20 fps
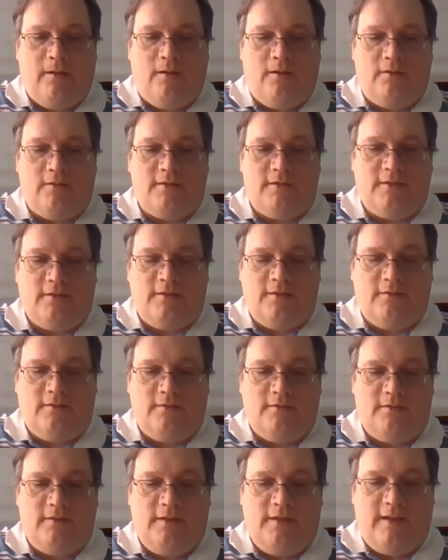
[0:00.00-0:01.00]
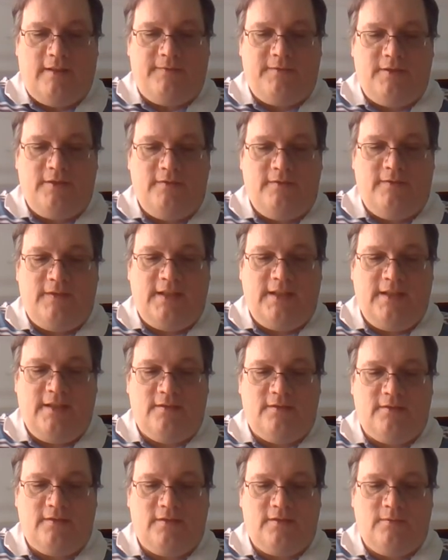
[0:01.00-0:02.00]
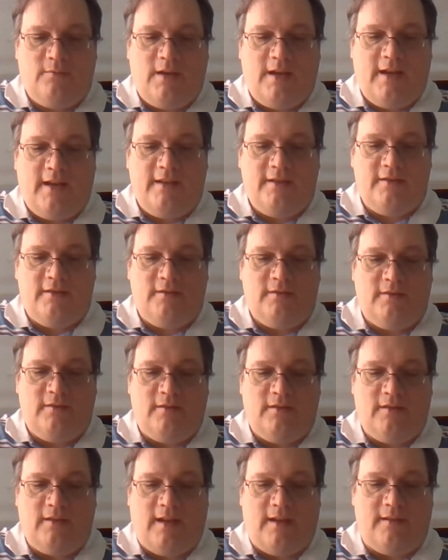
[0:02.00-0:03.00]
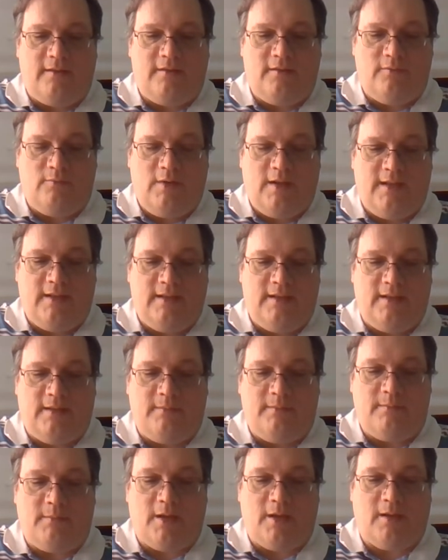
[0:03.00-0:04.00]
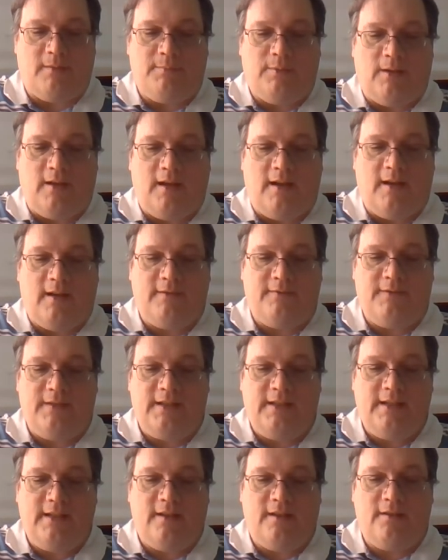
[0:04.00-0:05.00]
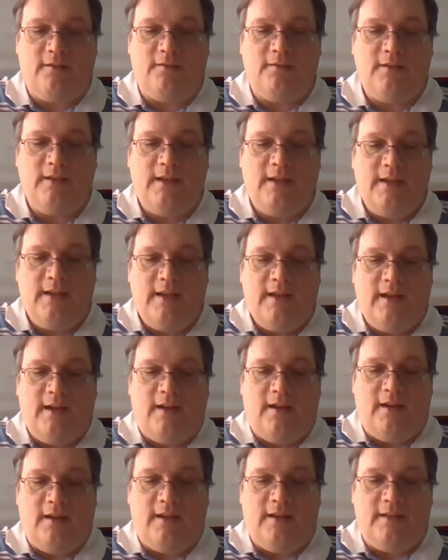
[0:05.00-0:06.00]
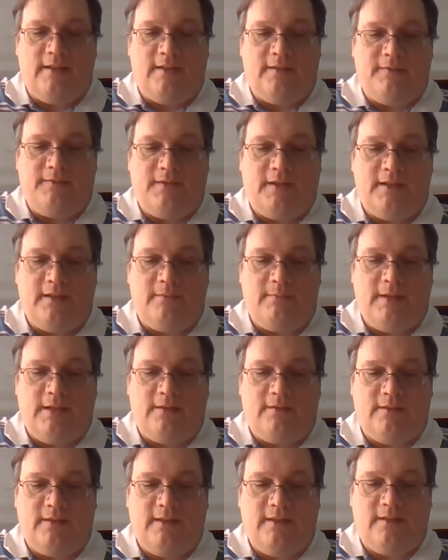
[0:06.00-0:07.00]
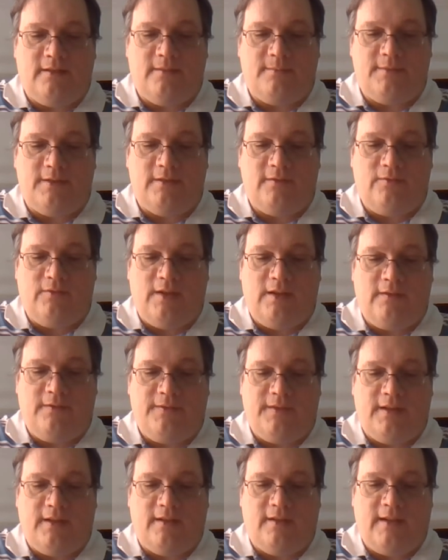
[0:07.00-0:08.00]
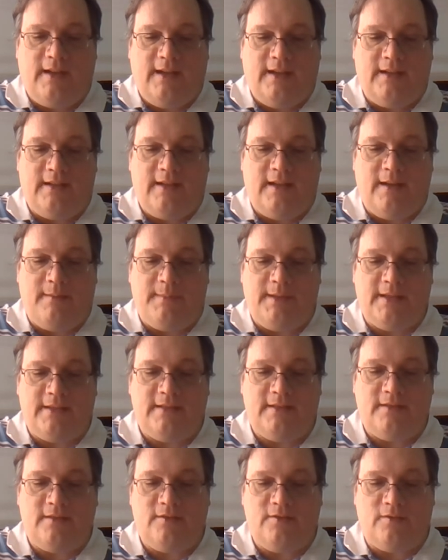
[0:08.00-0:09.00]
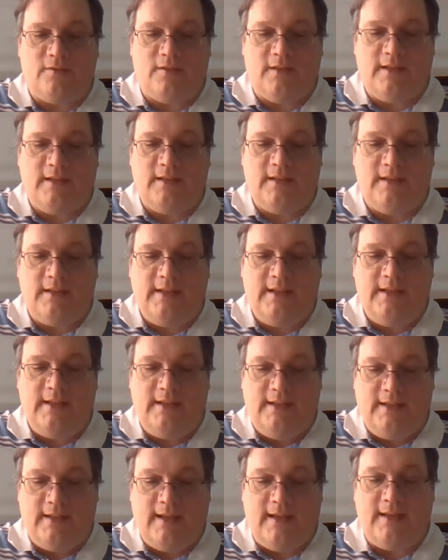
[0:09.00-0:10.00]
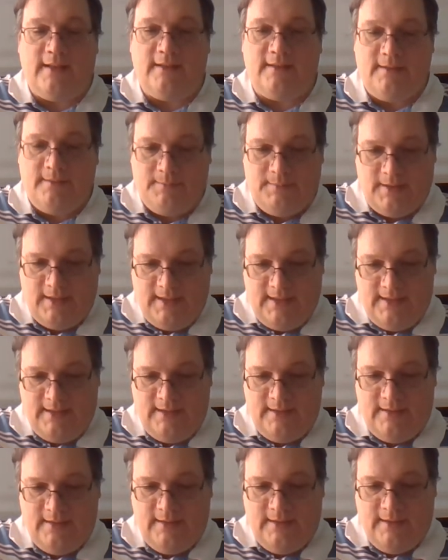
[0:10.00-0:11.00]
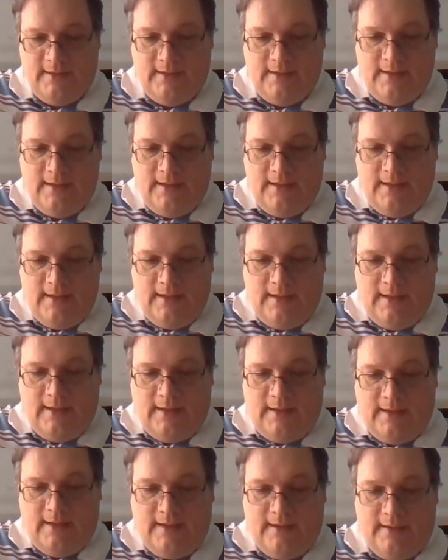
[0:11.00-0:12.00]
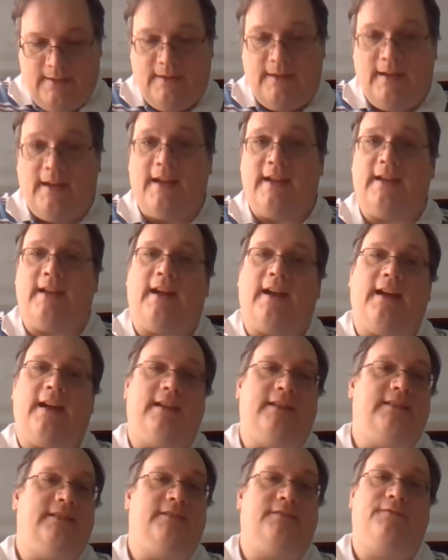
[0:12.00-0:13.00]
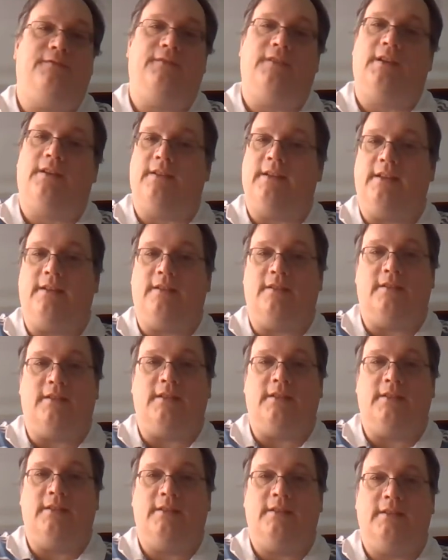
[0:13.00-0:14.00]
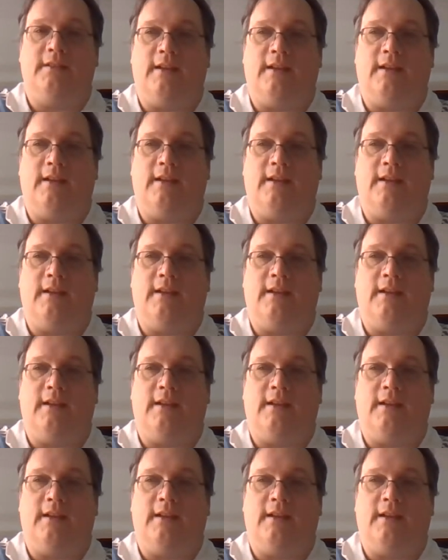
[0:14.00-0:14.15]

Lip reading: Also, you have 2 videos to watch. The Mark Blog video on the fundamental theorems of welfare economics historically contemplated. It's very good.